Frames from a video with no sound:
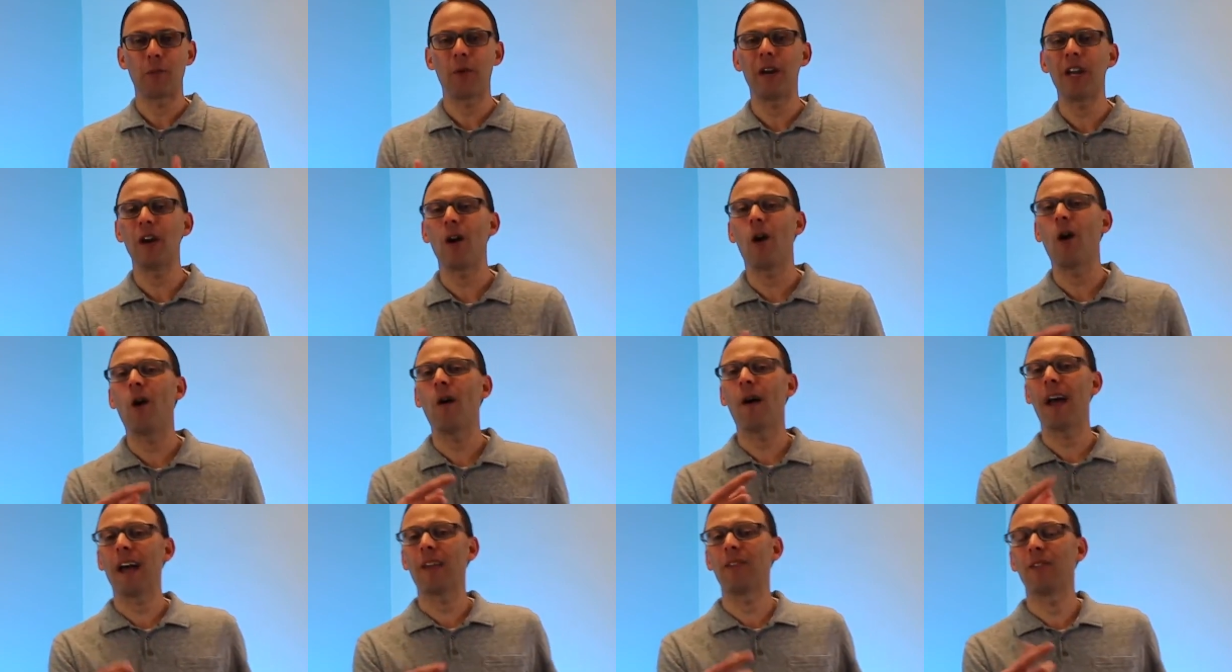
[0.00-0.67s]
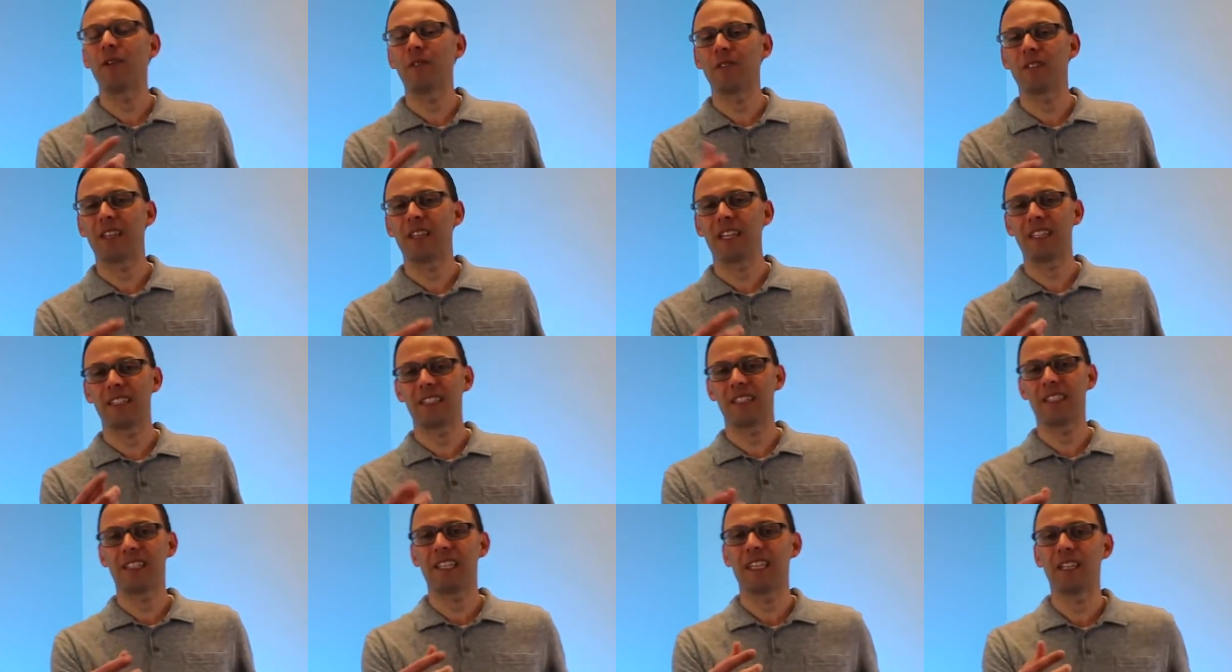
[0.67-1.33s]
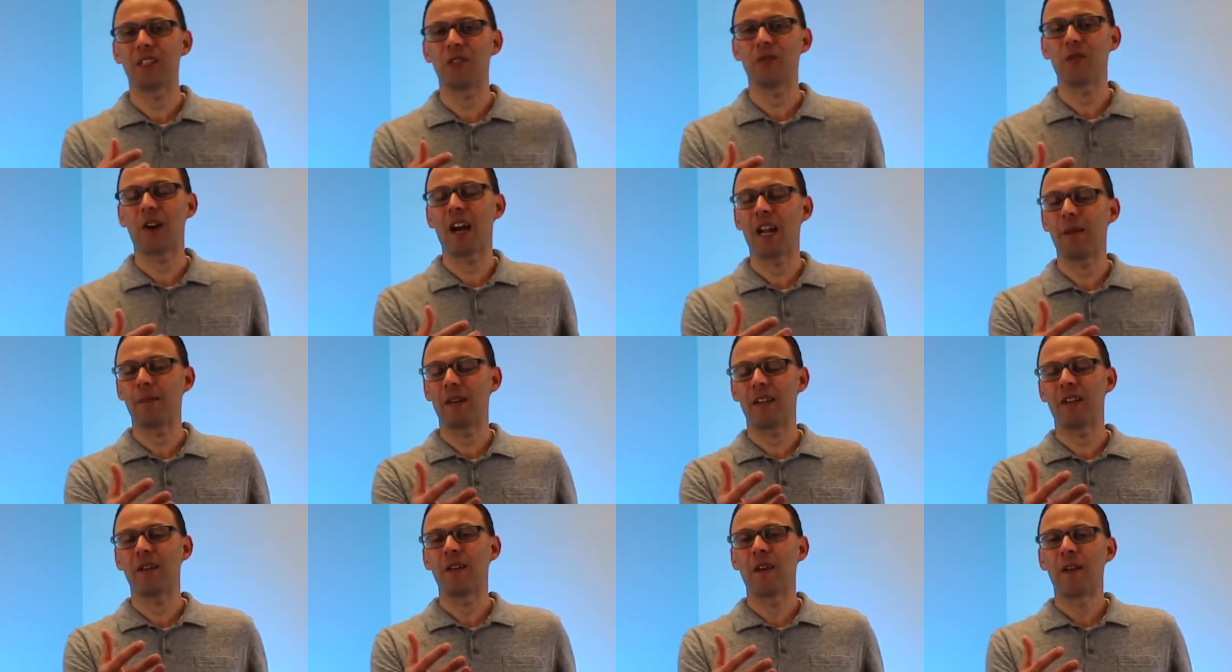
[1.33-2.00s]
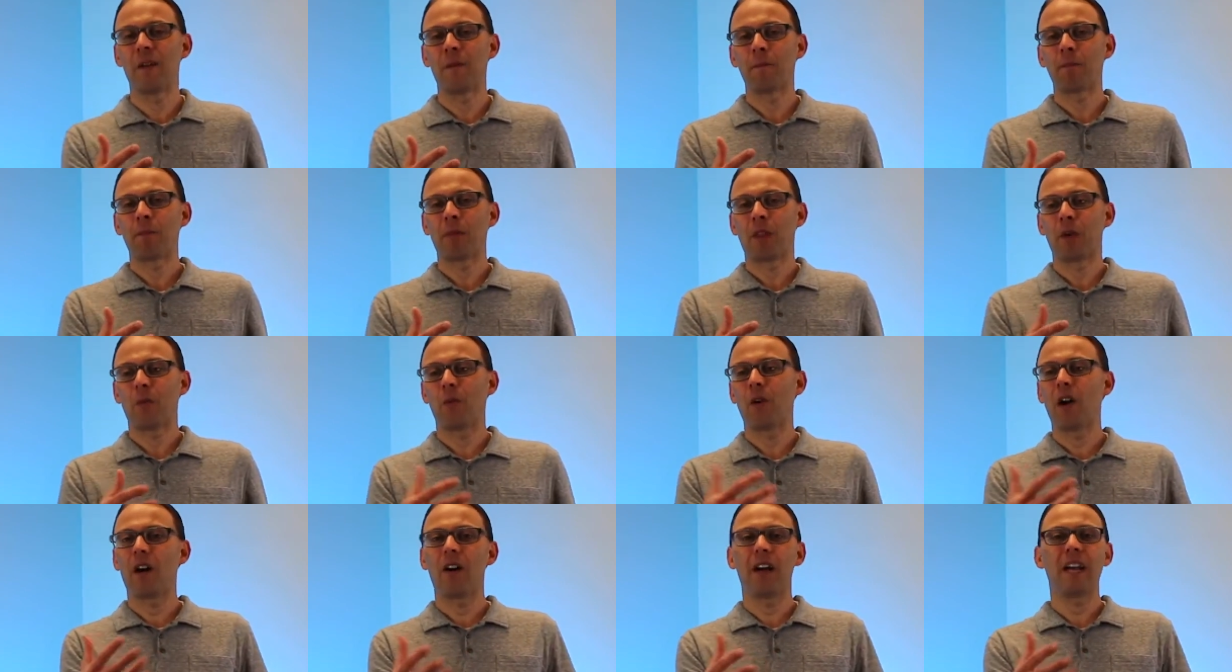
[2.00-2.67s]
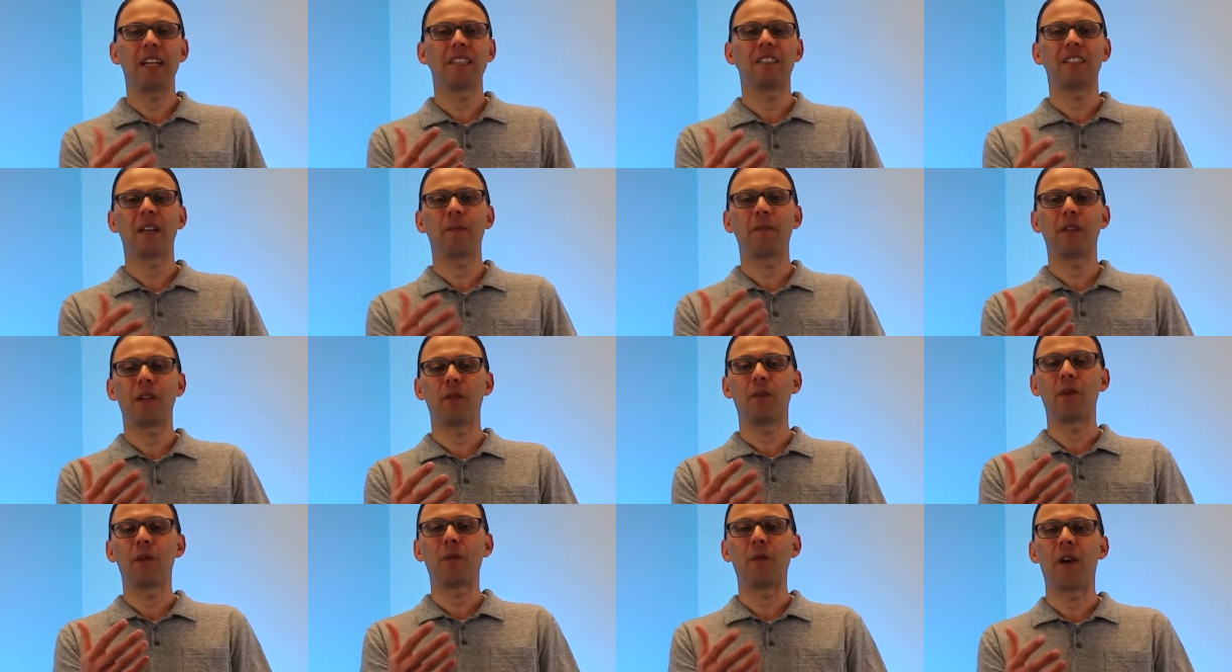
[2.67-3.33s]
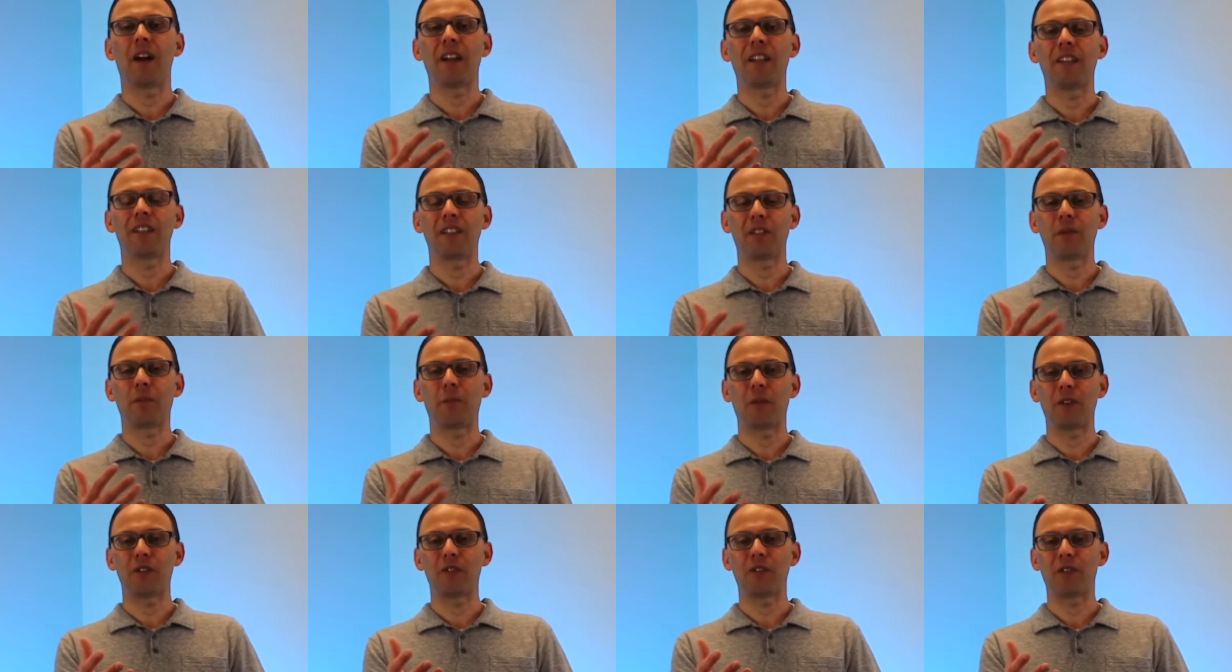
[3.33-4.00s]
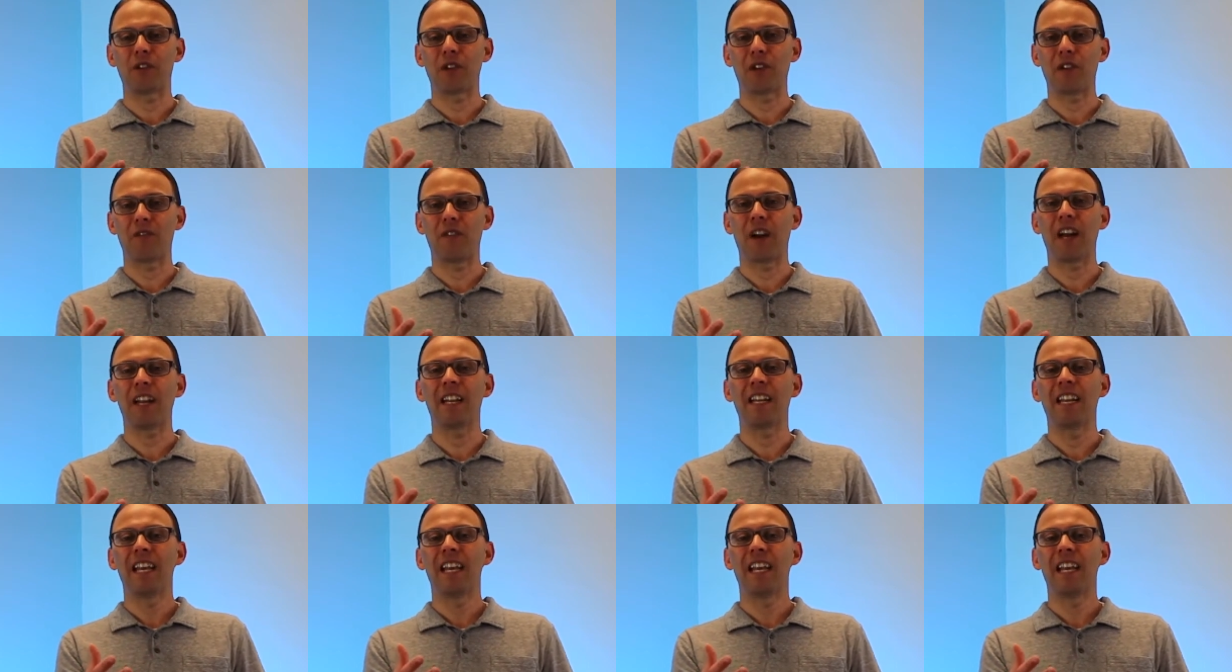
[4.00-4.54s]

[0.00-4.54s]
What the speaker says: And we all had those things as kids, right? I mean, we all had something we wanted to preserve, right?